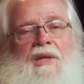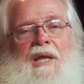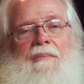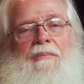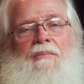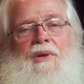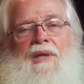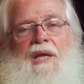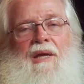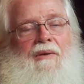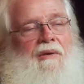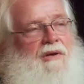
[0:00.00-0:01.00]
when
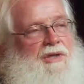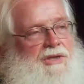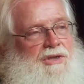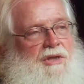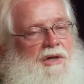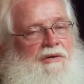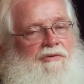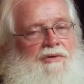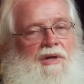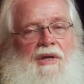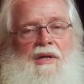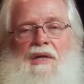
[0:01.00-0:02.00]
they are
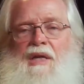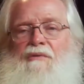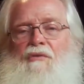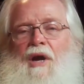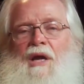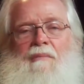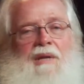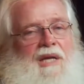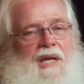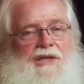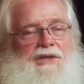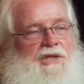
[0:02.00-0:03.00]
deserved. Give
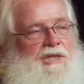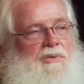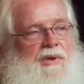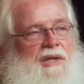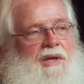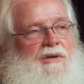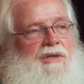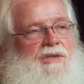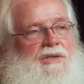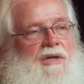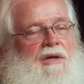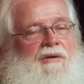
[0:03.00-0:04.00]
recommendations when they're
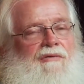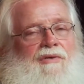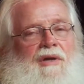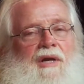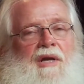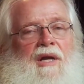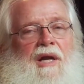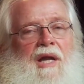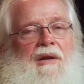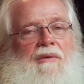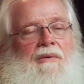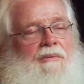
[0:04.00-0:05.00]
deserved,
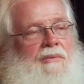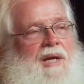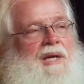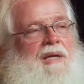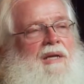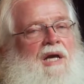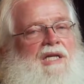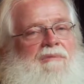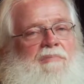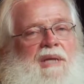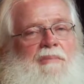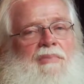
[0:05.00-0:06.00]
and recognize
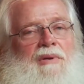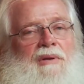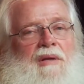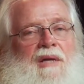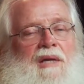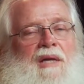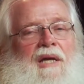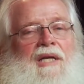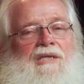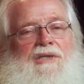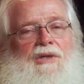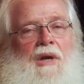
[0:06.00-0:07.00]
people.
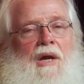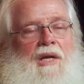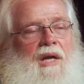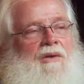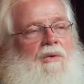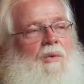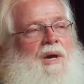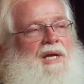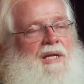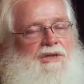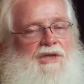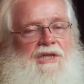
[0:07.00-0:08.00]
It's another way
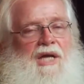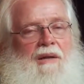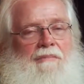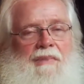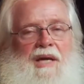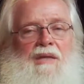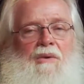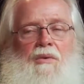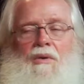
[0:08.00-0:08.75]
to just help make the